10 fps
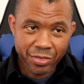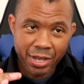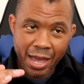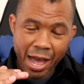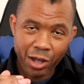And
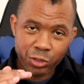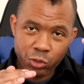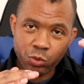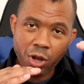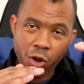then how
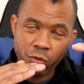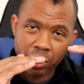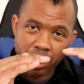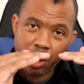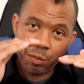to
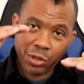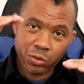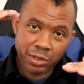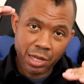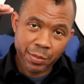overcome
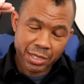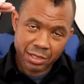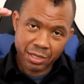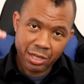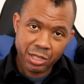those
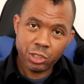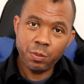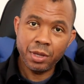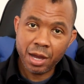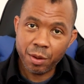limits
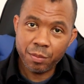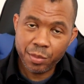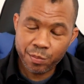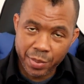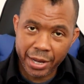to
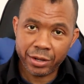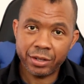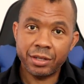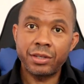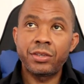become
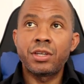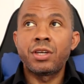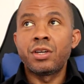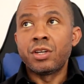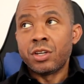better.
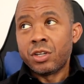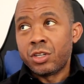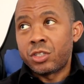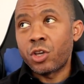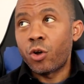
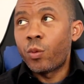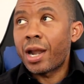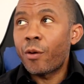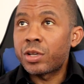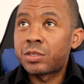So
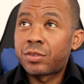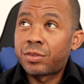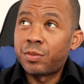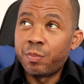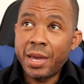when I
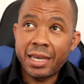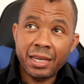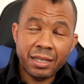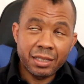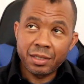was
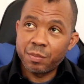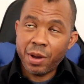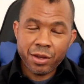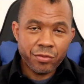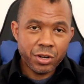making
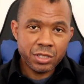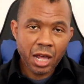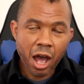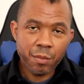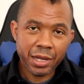my
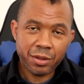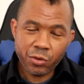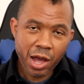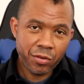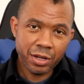first comic
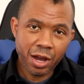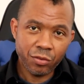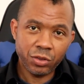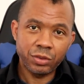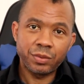graphic
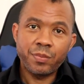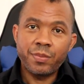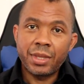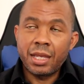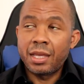novel,
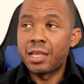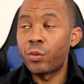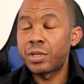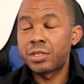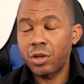
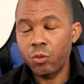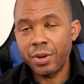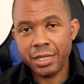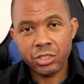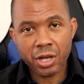there was so
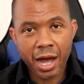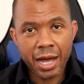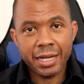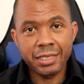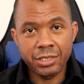much
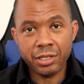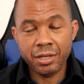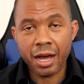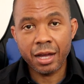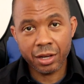I
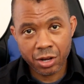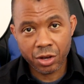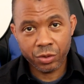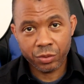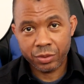did not
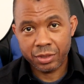know.